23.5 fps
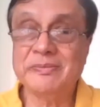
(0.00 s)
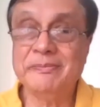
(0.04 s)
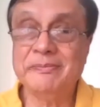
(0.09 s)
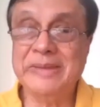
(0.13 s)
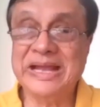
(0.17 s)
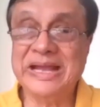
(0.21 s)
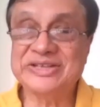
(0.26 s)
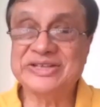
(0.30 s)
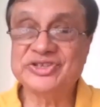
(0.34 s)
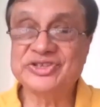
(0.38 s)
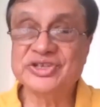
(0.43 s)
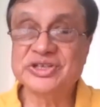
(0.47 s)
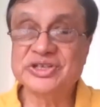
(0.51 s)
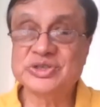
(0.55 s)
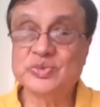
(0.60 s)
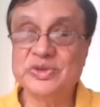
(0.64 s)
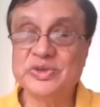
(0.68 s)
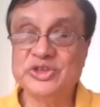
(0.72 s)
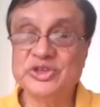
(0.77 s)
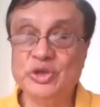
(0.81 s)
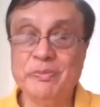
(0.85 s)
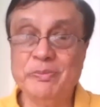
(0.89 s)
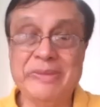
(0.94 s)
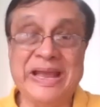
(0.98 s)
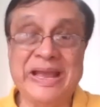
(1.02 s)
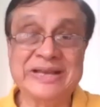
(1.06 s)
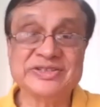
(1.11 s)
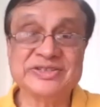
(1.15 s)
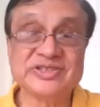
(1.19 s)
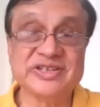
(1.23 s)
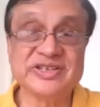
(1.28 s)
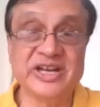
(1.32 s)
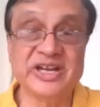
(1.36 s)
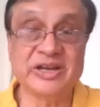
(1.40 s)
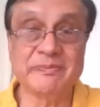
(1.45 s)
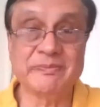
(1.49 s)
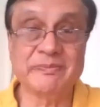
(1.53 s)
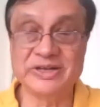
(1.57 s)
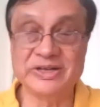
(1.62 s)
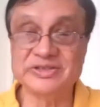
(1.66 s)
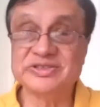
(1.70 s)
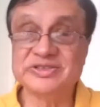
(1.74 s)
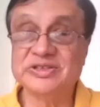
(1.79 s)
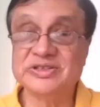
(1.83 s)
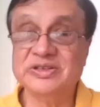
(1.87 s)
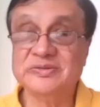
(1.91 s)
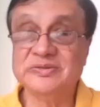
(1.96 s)
matches with your bank
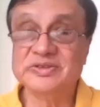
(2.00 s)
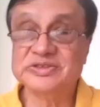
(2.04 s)
statements.